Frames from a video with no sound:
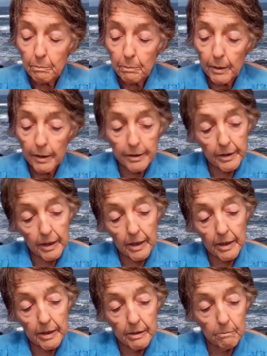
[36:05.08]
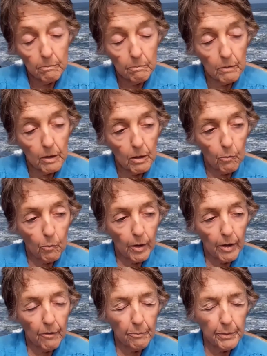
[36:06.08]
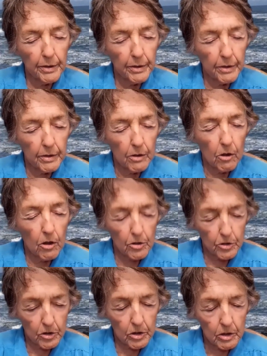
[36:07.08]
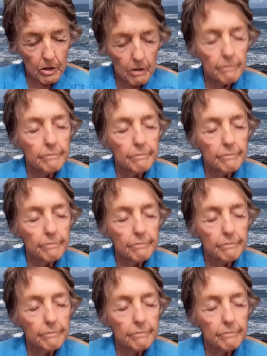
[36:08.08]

but I am aware of being cautious.